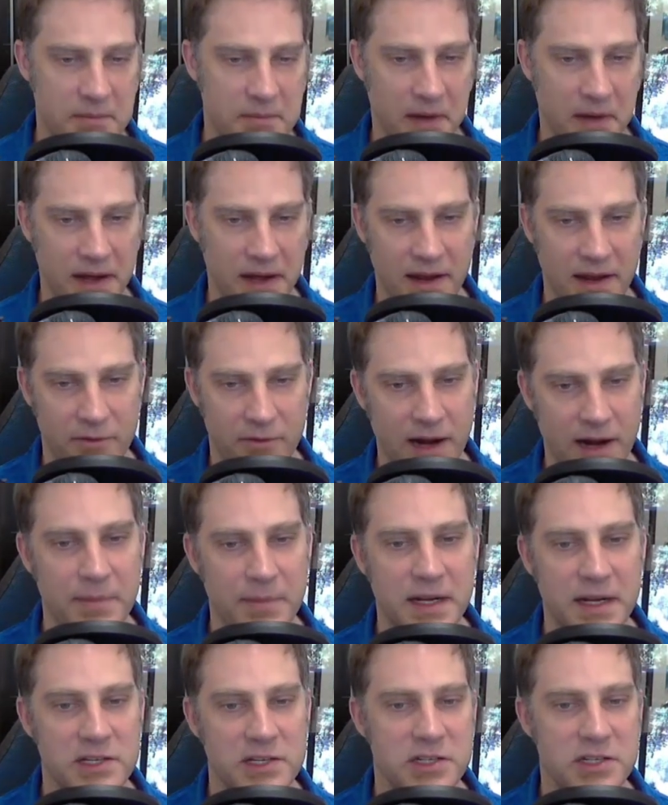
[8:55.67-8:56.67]
that my
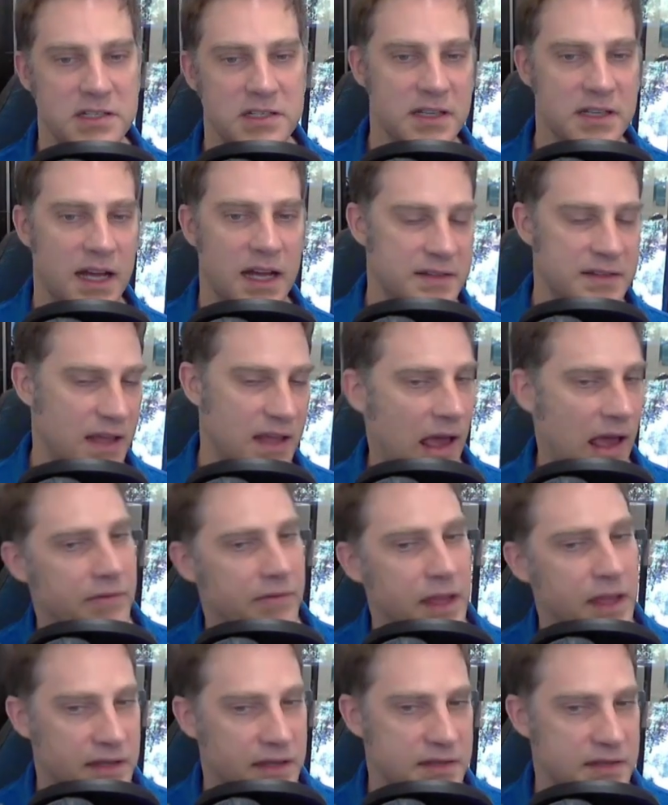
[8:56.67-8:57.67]
recommendation is not to
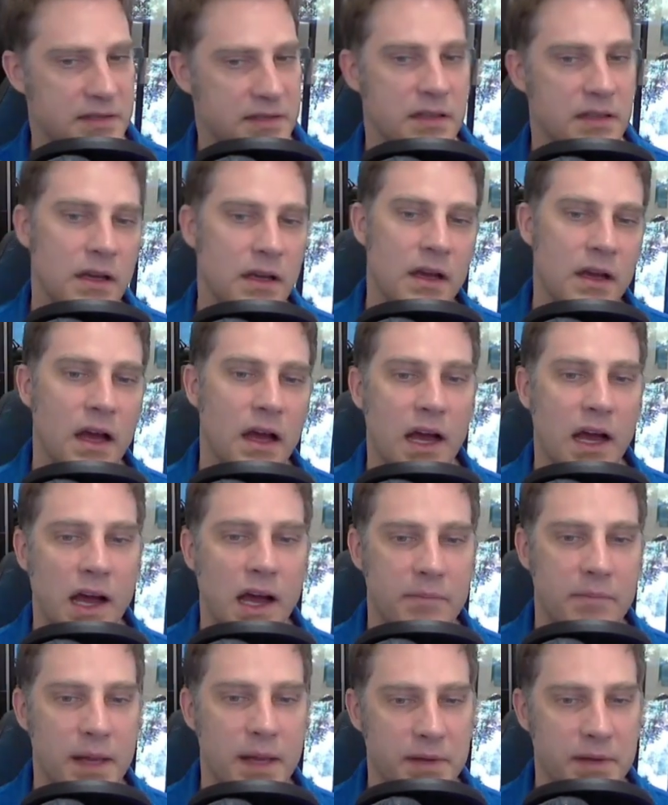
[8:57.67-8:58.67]
have this.
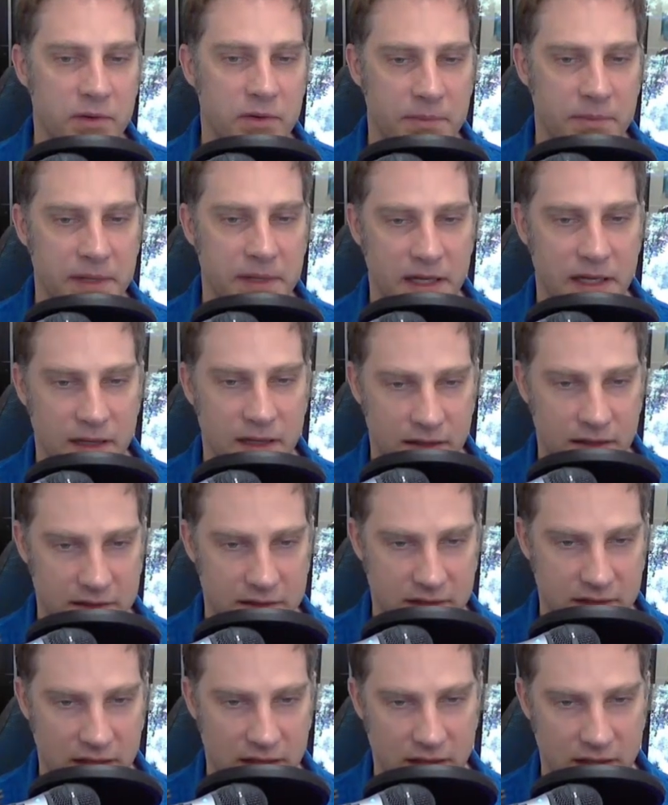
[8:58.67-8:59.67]
Maybe it would be,
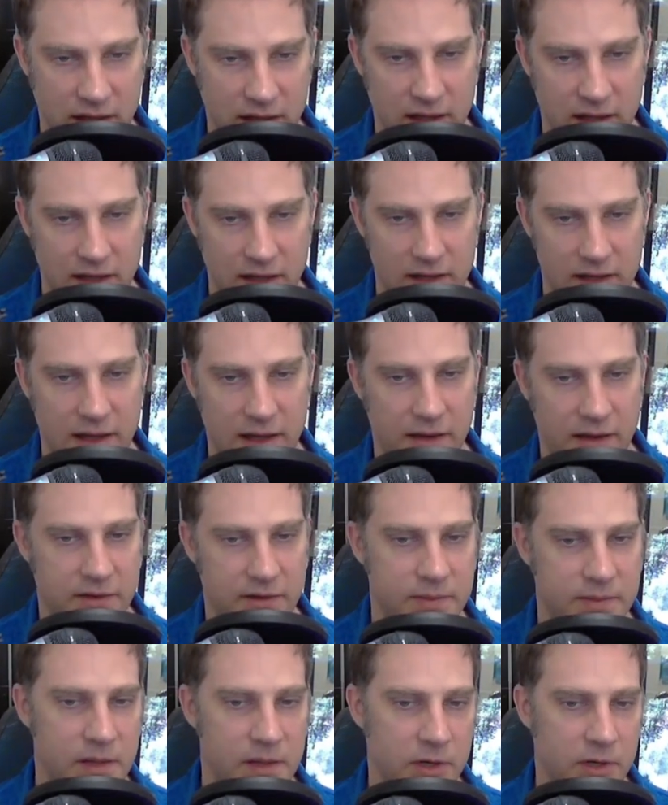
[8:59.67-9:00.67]
let's say,
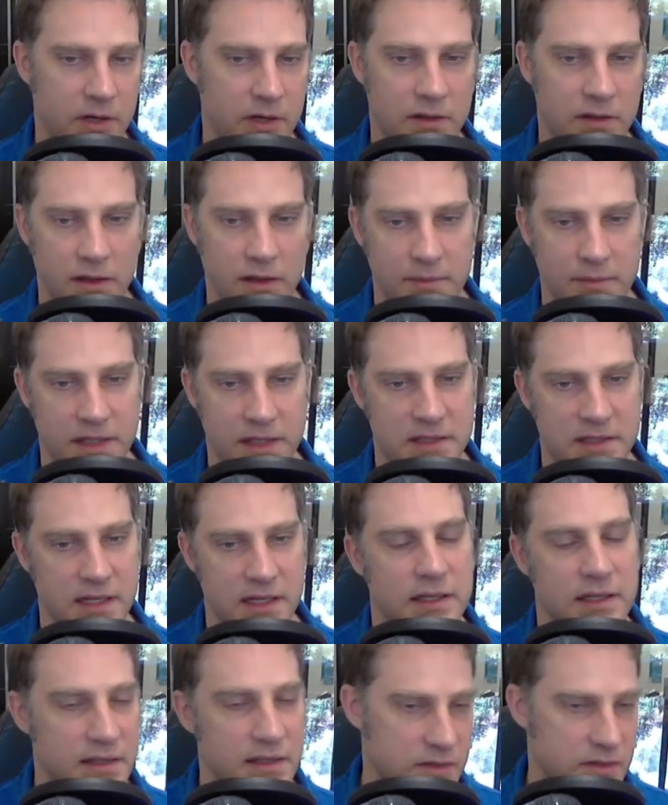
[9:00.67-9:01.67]
Dallas Plumber. I'm not
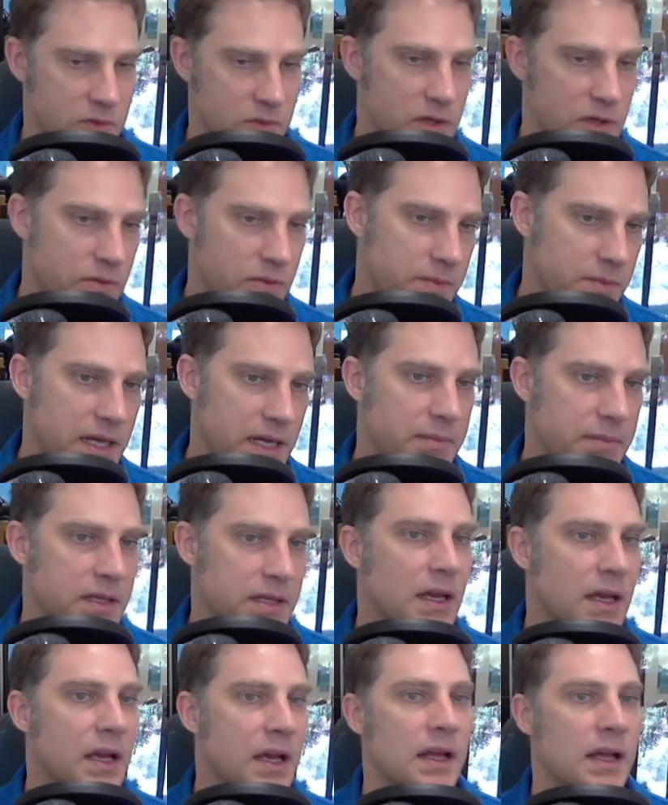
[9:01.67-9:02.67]
saying that this is what it would be,
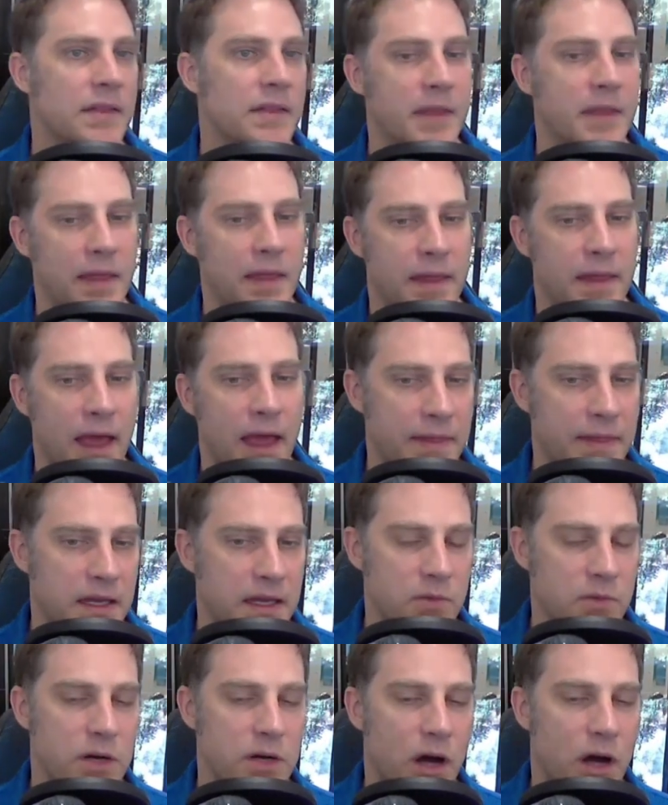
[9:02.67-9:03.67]
but and then you would